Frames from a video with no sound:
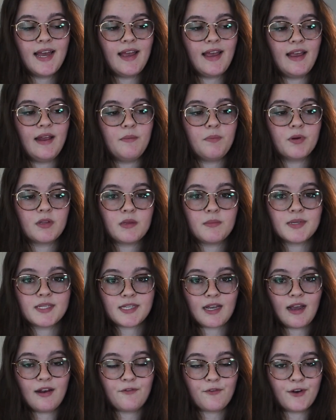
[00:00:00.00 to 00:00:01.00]
and put them
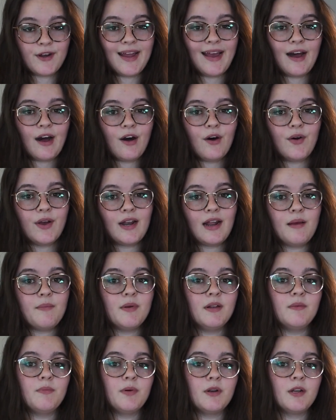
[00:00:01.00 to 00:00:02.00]
aside for now, and I've
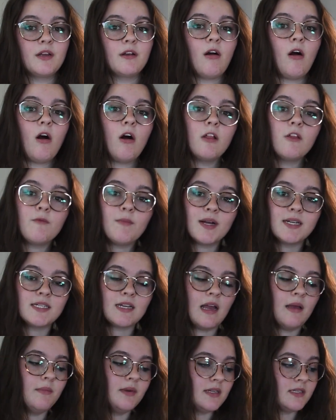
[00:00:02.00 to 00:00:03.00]
been putting all of my
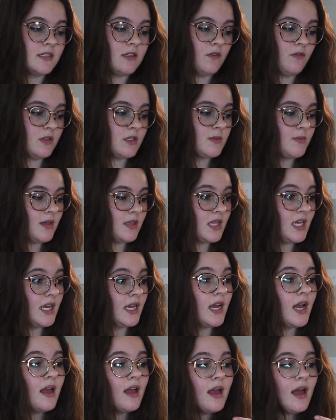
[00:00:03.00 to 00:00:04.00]
time into
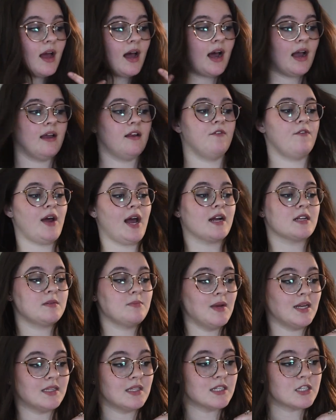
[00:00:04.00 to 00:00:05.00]
silversmithing. I in fact
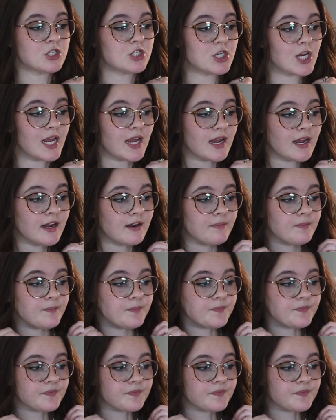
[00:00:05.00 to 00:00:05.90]
made this chain,